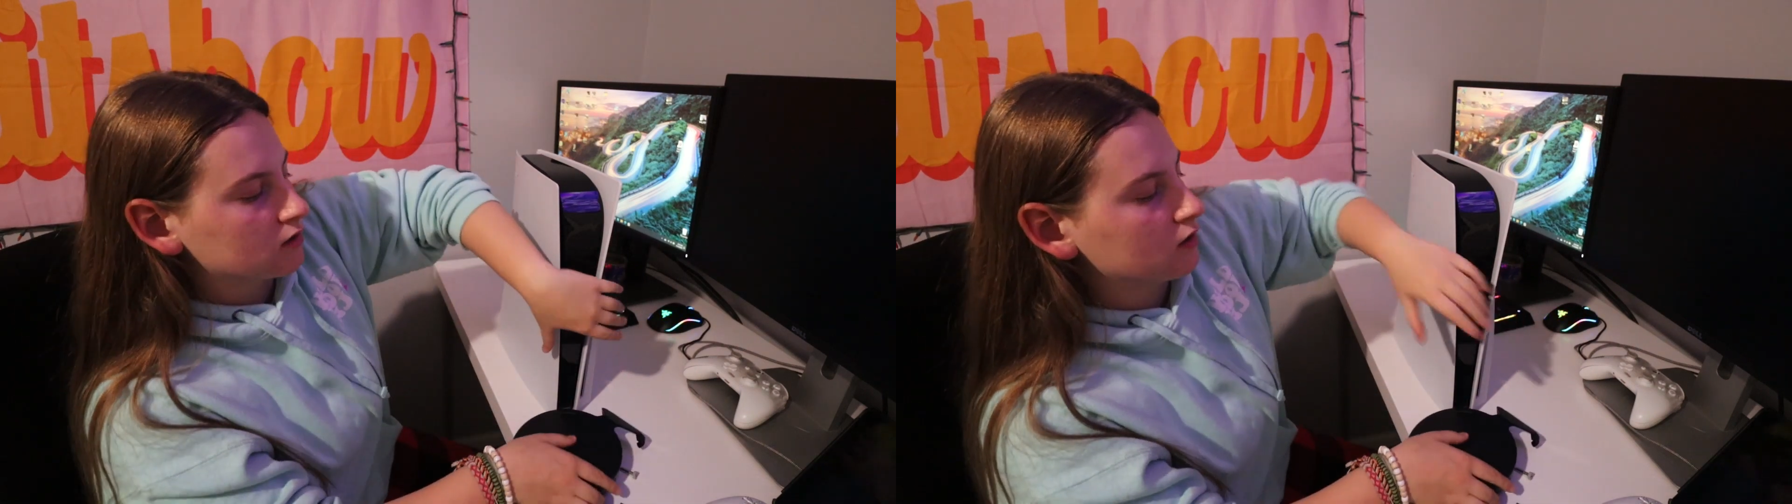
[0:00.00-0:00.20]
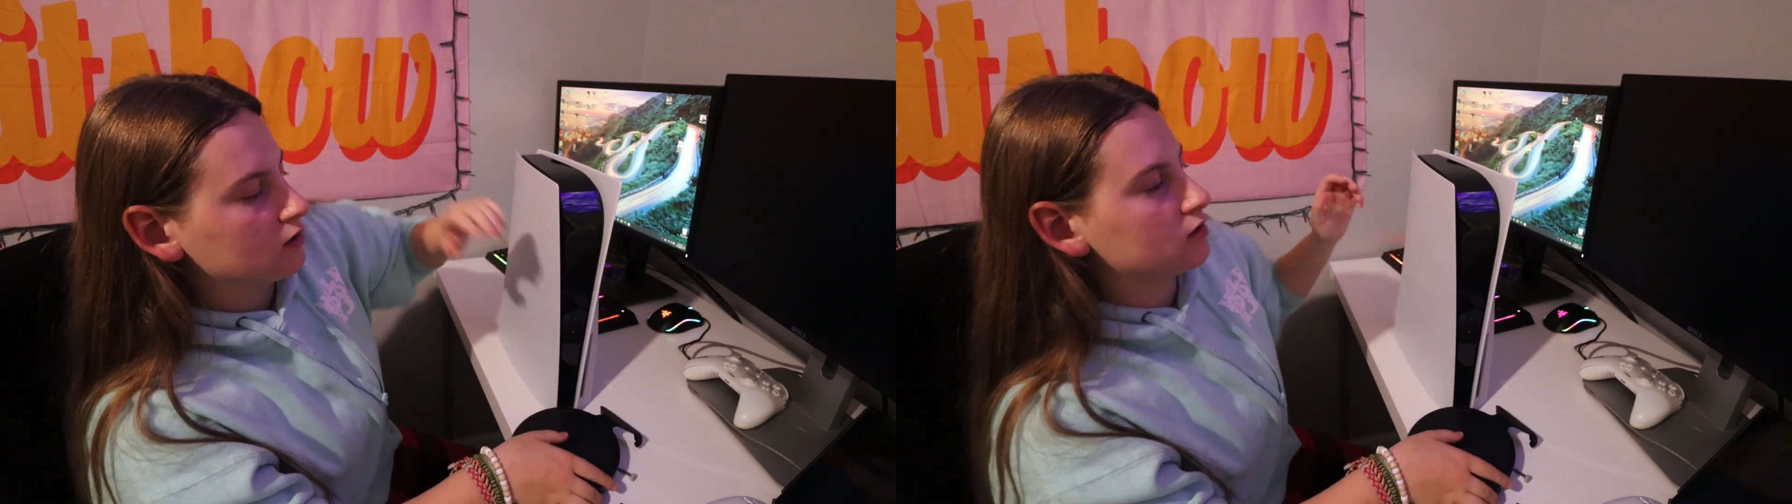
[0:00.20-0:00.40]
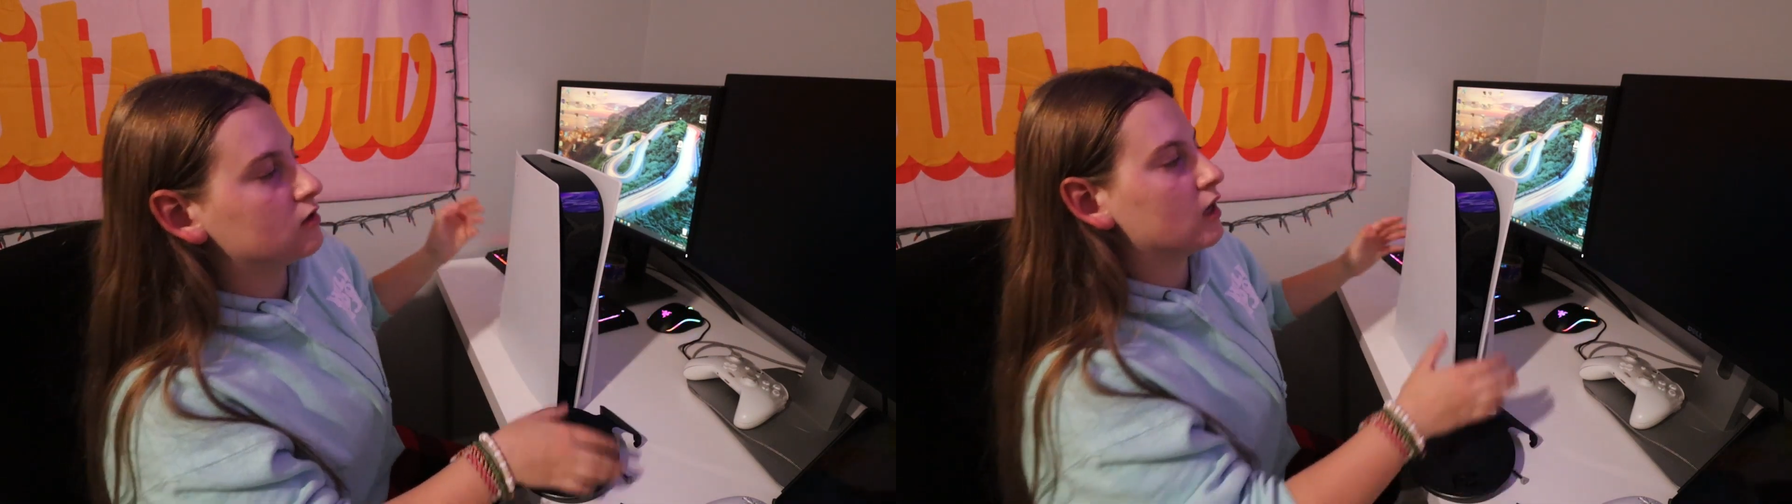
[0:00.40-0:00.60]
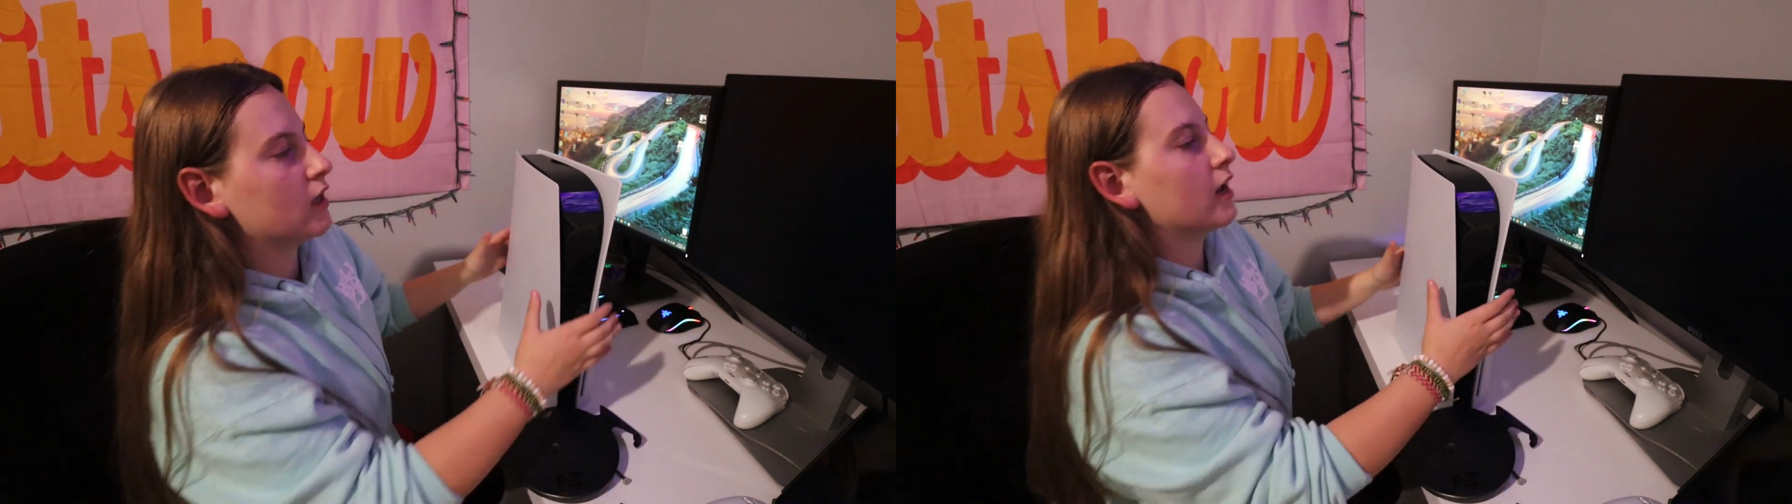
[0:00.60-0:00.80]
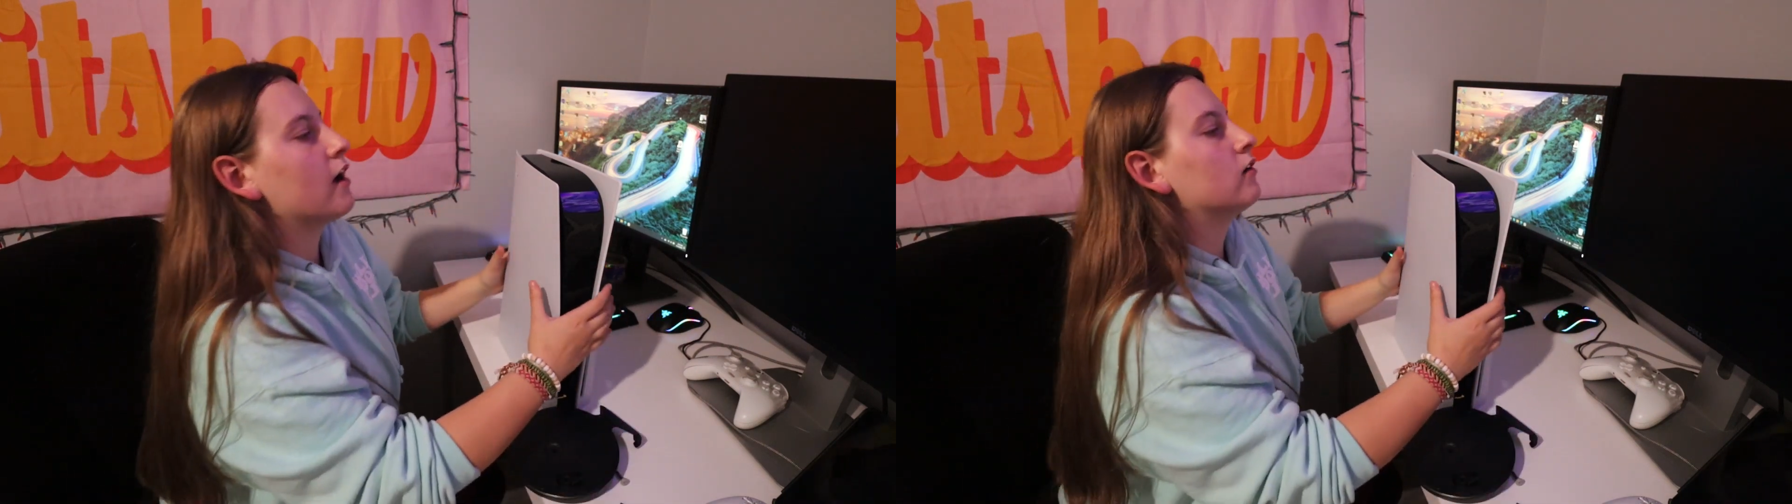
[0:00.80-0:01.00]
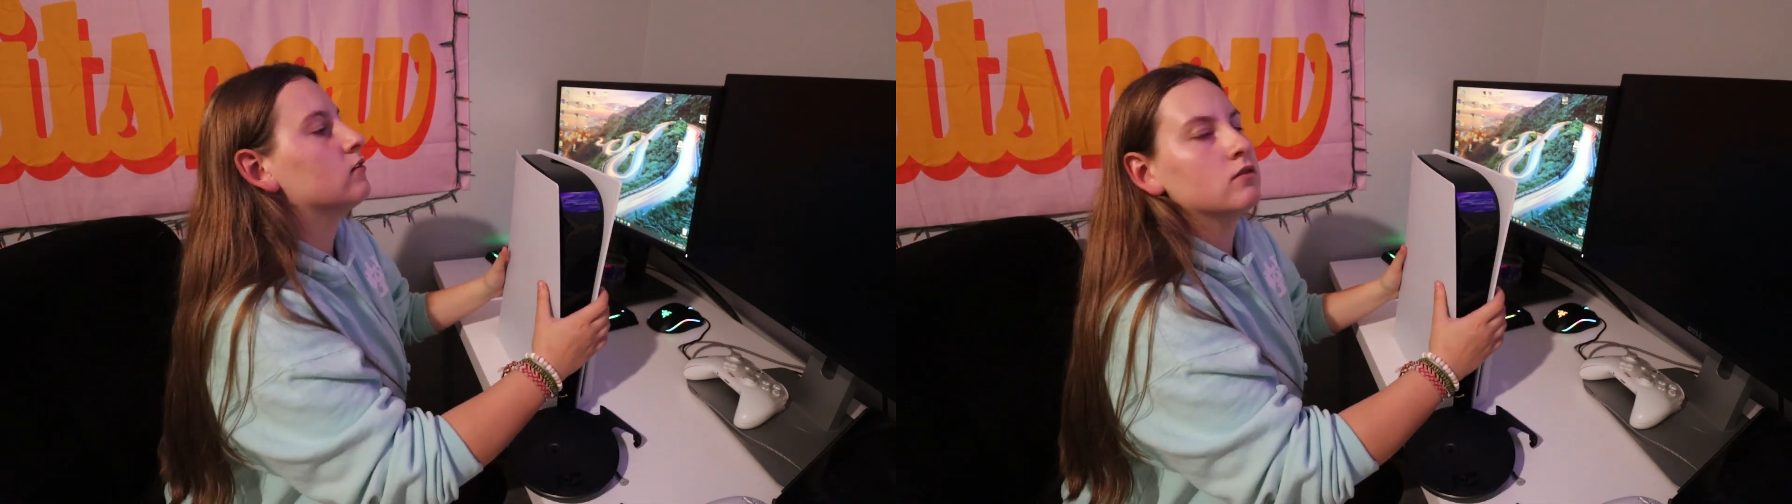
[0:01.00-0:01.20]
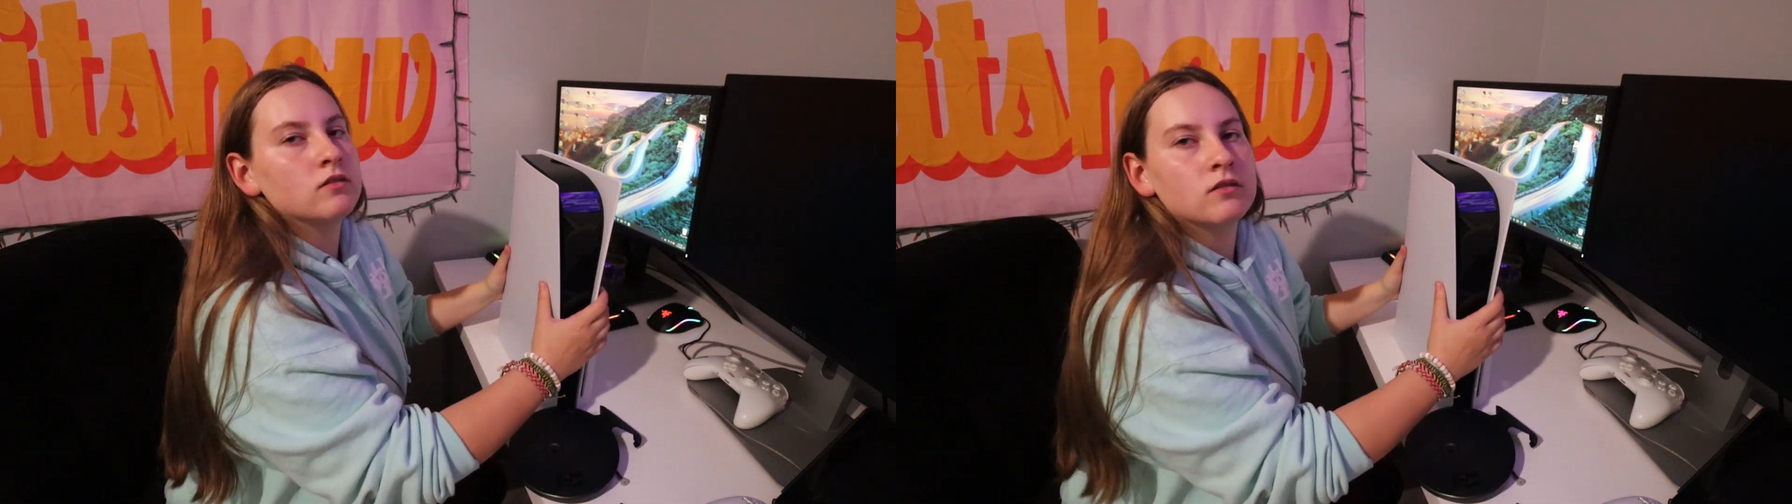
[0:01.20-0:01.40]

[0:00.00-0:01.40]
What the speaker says: and then you take it out,